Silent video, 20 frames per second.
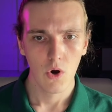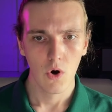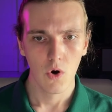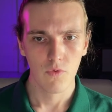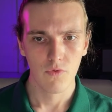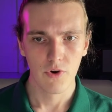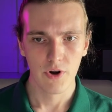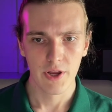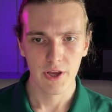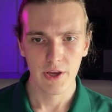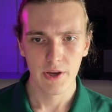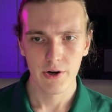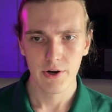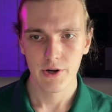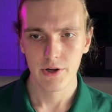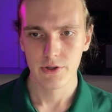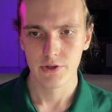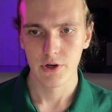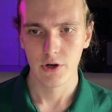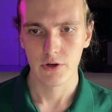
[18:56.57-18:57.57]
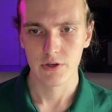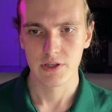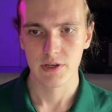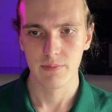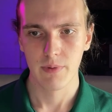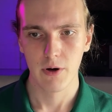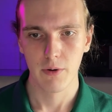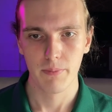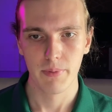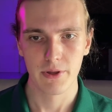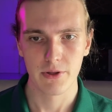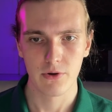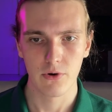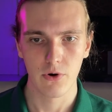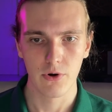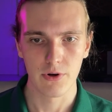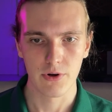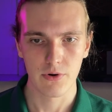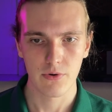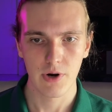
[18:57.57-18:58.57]
over here he talks about
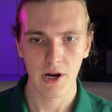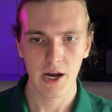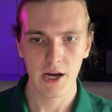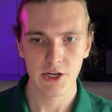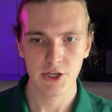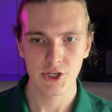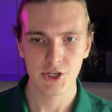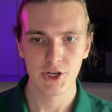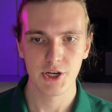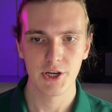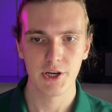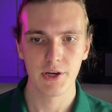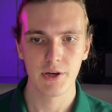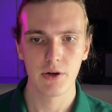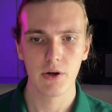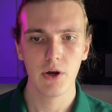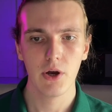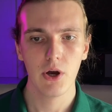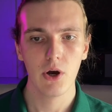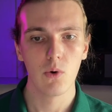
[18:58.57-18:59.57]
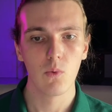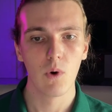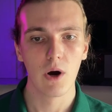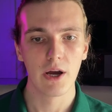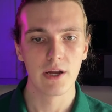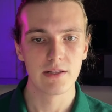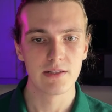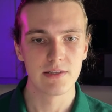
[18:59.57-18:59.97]
Bitcoin crashing, why